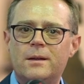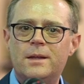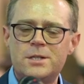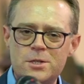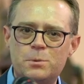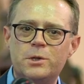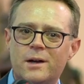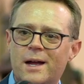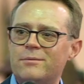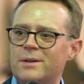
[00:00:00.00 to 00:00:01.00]
This is what
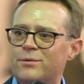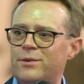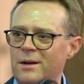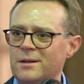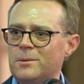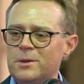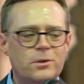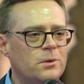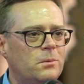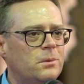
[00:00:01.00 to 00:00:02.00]
your heavenly Father will
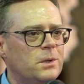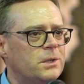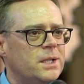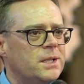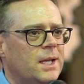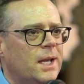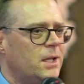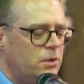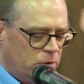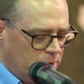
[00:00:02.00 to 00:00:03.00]
do. What did the
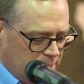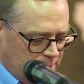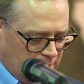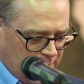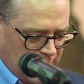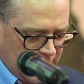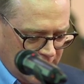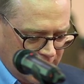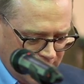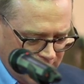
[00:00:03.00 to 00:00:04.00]
king do? The
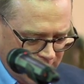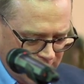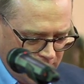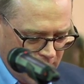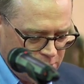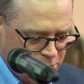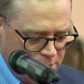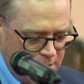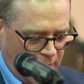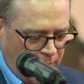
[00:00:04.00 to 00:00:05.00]
king, the
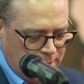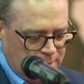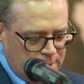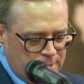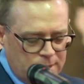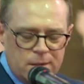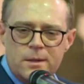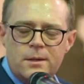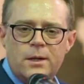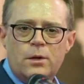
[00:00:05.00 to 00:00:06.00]
master, handed
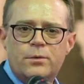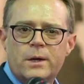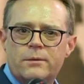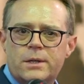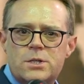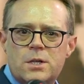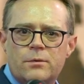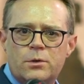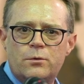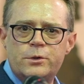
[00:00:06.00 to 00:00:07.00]
the unforgiving
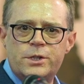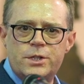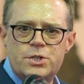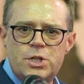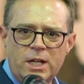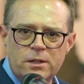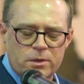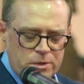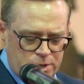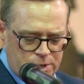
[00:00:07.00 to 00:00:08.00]
servant over to the
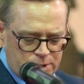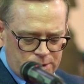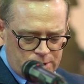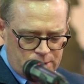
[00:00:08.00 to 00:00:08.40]
jailers.